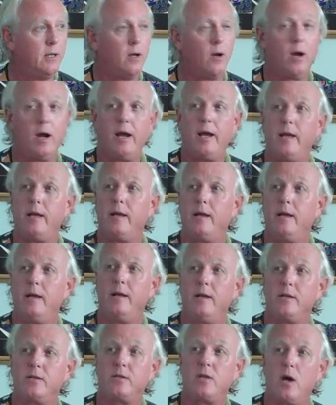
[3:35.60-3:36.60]
All right.
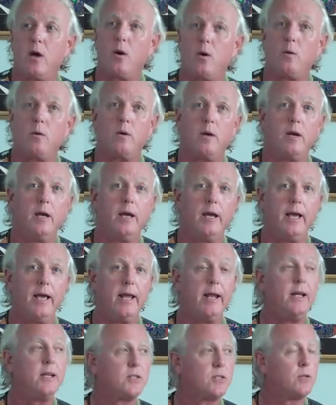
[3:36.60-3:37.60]
So
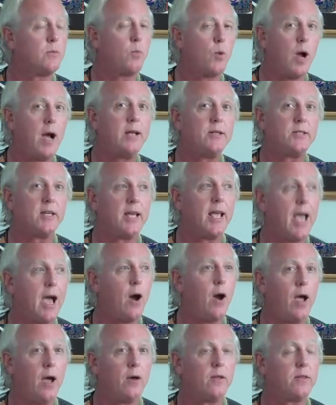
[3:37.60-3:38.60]
it is surprising
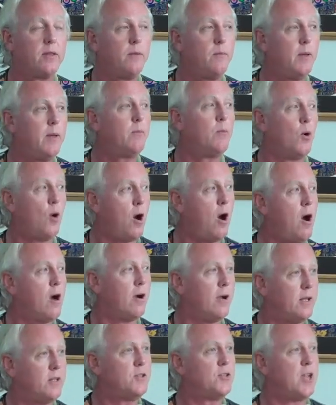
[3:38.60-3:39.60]
how healthy people are
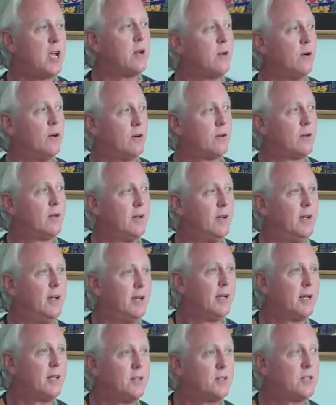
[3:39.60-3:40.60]
in general,
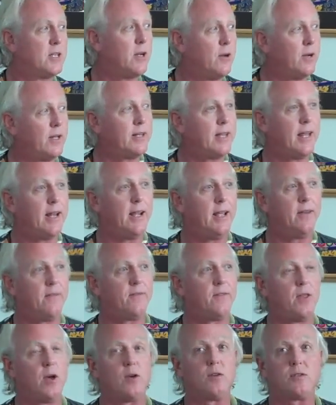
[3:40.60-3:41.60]
considering that if
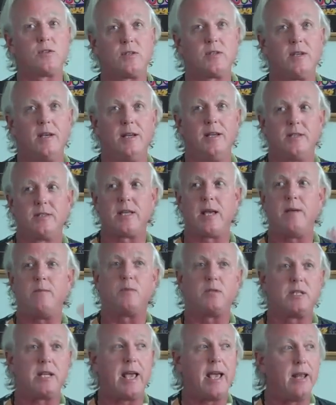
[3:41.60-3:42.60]
those same
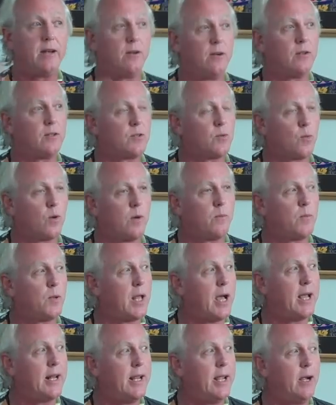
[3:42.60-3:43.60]
standards were
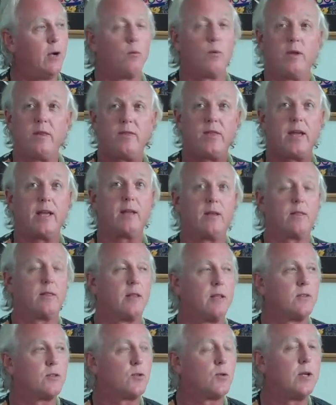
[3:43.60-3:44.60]
applied here, we'd think
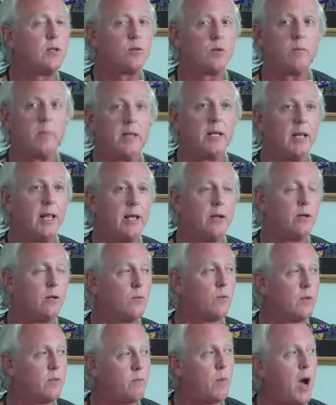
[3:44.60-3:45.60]
the streets would be littered
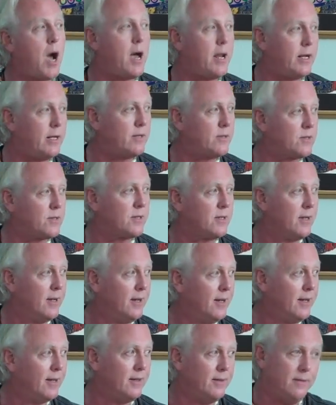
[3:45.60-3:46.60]
with bodies.
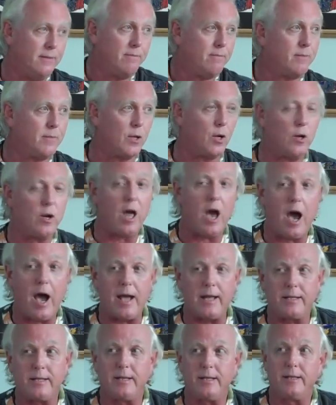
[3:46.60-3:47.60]
They're
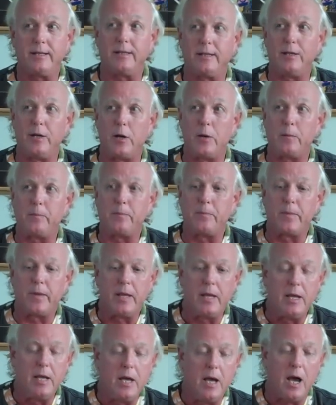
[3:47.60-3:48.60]
not. You
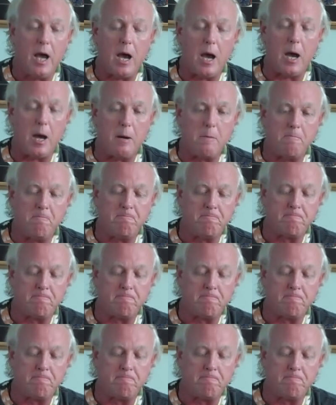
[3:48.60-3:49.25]
know?